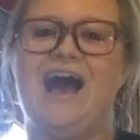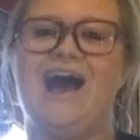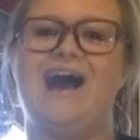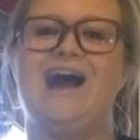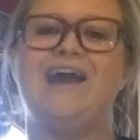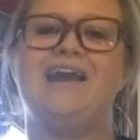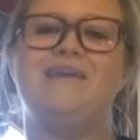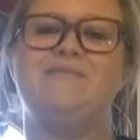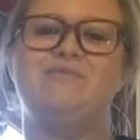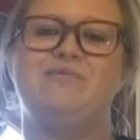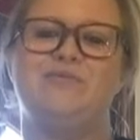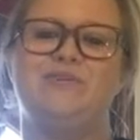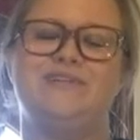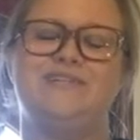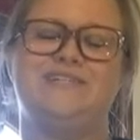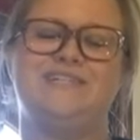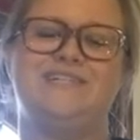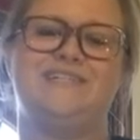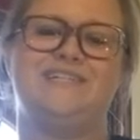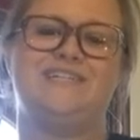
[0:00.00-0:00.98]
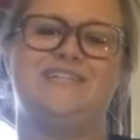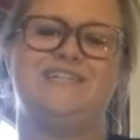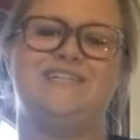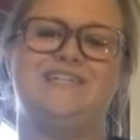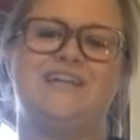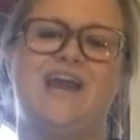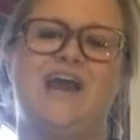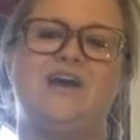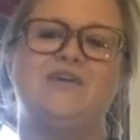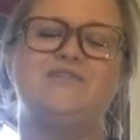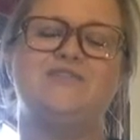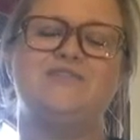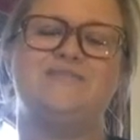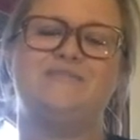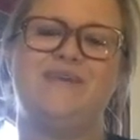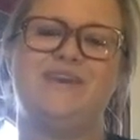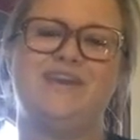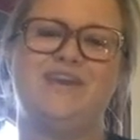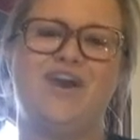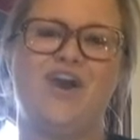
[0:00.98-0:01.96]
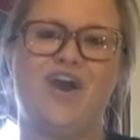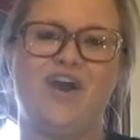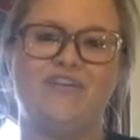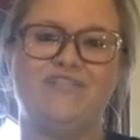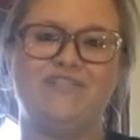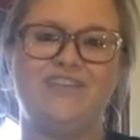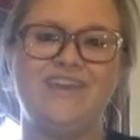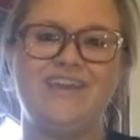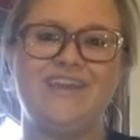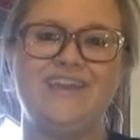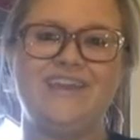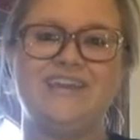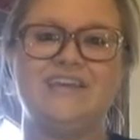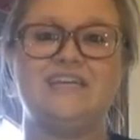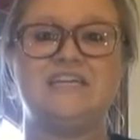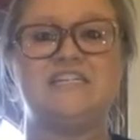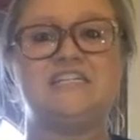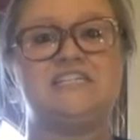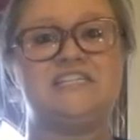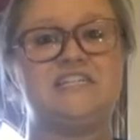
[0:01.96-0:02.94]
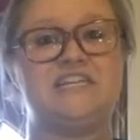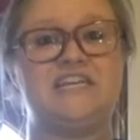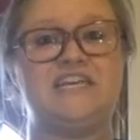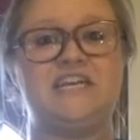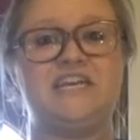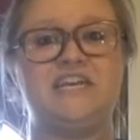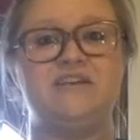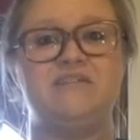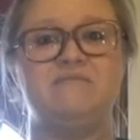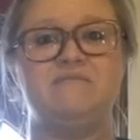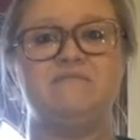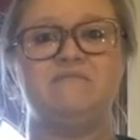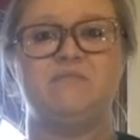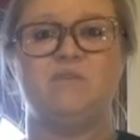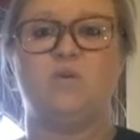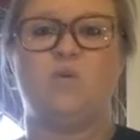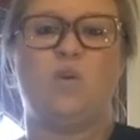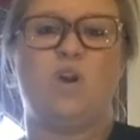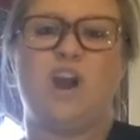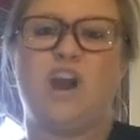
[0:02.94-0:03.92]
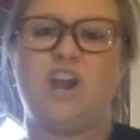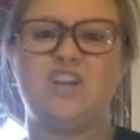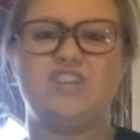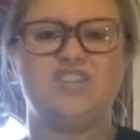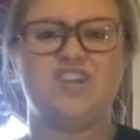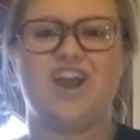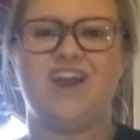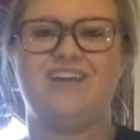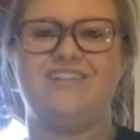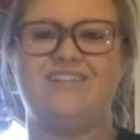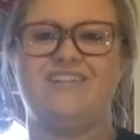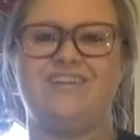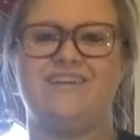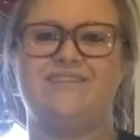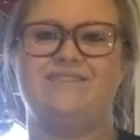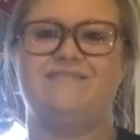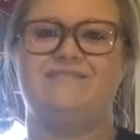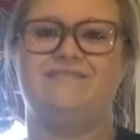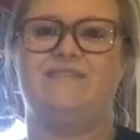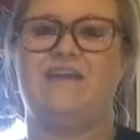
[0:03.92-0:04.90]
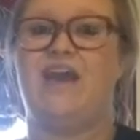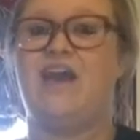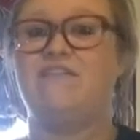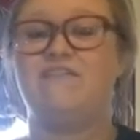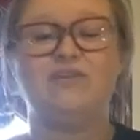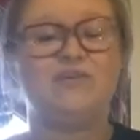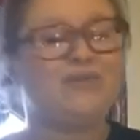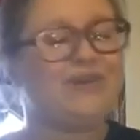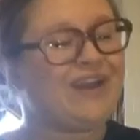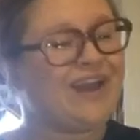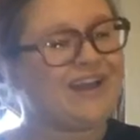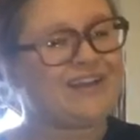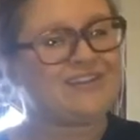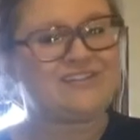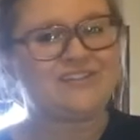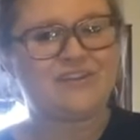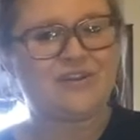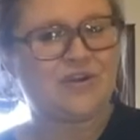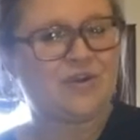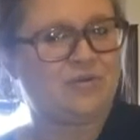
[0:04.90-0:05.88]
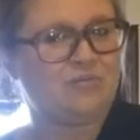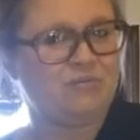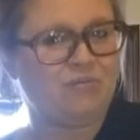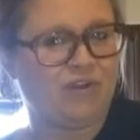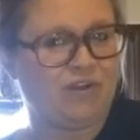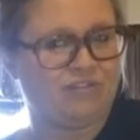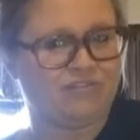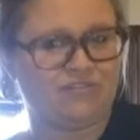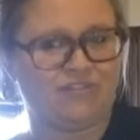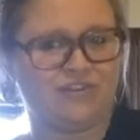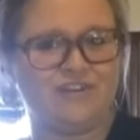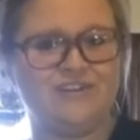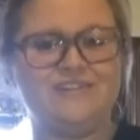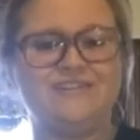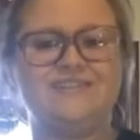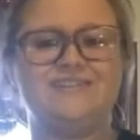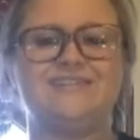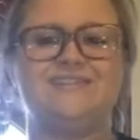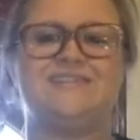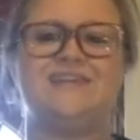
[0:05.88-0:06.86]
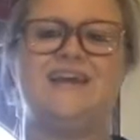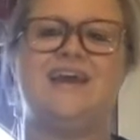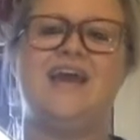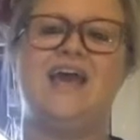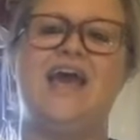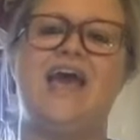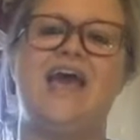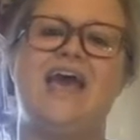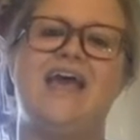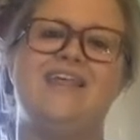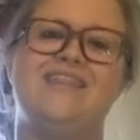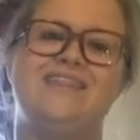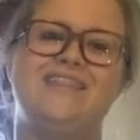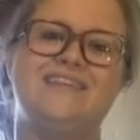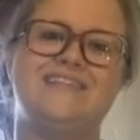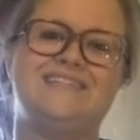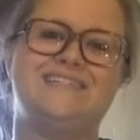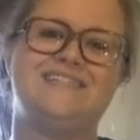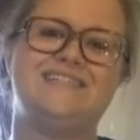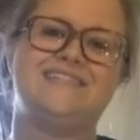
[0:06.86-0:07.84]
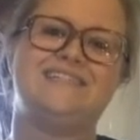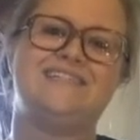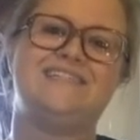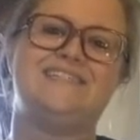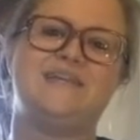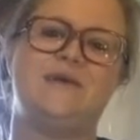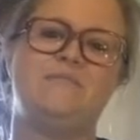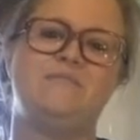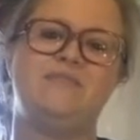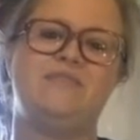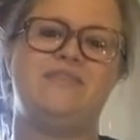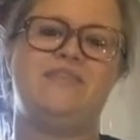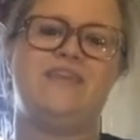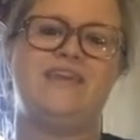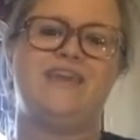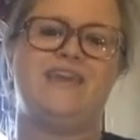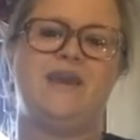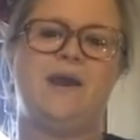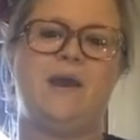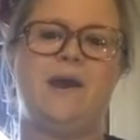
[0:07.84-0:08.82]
I am going to teach how to make coffee, tea, or hot chocolate. Everyone has their own preference. This is something